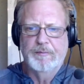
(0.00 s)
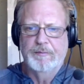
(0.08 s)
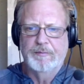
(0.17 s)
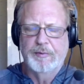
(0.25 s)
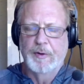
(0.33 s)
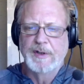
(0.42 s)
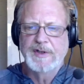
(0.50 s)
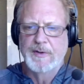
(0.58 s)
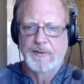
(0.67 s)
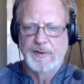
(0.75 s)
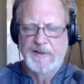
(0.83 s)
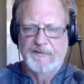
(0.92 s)

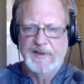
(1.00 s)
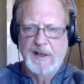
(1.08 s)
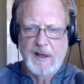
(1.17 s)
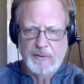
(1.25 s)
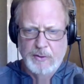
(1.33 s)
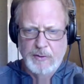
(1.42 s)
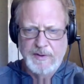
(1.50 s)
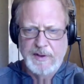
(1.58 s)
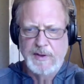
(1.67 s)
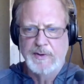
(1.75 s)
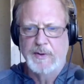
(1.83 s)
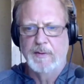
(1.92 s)
prisoners of a Stockholm
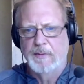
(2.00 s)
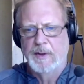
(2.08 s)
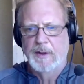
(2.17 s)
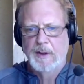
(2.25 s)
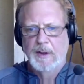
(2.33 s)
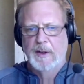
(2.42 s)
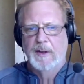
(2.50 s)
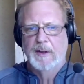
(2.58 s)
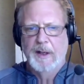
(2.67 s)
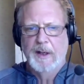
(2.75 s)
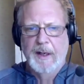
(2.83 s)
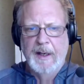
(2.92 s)
syndrome,
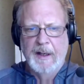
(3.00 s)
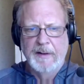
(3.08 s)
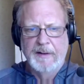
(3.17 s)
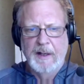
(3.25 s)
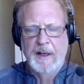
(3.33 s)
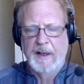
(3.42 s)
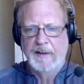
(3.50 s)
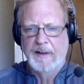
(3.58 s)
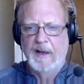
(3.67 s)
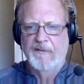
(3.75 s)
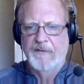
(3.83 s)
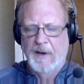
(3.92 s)
and
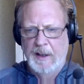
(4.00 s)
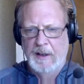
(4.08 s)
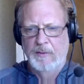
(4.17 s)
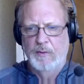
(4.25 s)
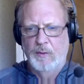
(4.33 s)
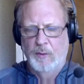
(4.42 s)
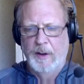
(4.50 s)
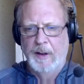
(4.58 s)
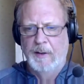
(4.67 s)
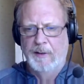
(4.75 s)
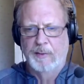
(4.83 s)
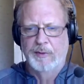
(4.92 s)
identifying
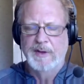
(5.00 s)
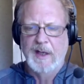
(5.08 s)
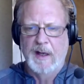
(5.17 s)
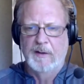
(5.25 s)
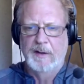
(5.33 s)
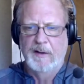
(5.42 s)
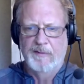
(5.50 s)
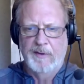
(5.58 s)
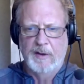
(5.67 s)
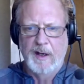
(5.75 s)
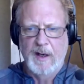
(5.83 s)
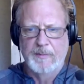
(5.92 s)
with the brutality of their
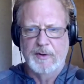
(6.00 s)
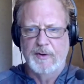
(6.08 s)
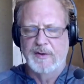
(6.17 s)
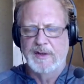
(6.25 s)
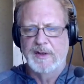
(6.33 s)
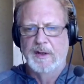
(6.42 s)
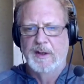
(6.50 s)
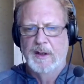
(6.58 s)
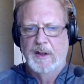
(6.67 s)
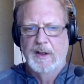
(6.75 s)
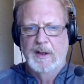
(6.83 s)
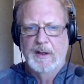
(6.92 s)
captors.
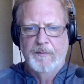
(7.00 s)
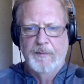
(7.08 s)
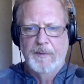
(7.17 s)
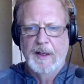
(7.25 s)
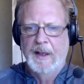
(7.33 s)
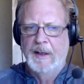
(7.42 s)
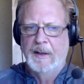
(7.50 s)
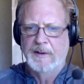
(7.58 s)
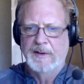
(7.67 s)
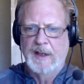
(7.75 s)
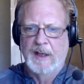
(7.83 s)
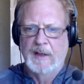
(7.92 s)

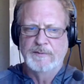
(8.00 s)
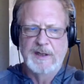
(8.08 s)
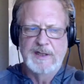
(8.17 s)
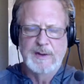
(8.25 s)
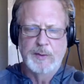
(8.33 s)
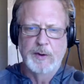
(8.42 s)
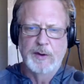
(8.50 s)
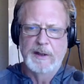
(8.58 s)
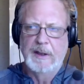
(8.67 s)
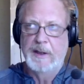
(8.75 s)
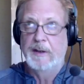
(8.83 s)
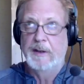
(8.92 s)
And it's
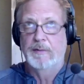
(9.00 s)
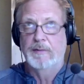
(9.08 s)
really,